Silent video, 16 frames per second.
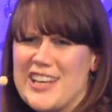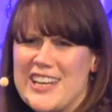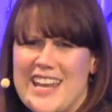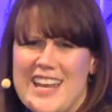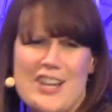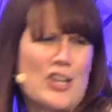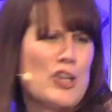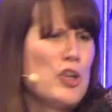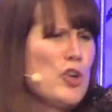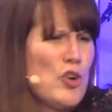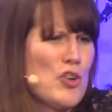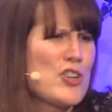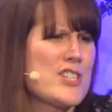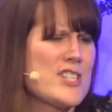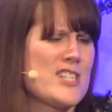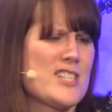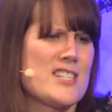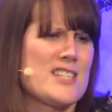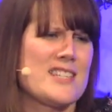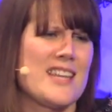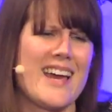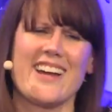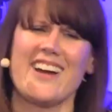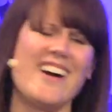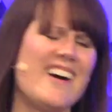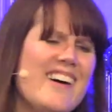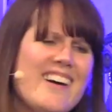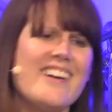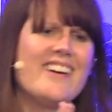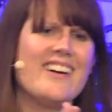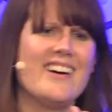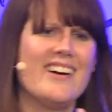and it looks just like,
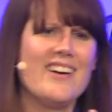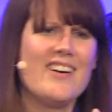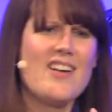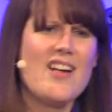ah.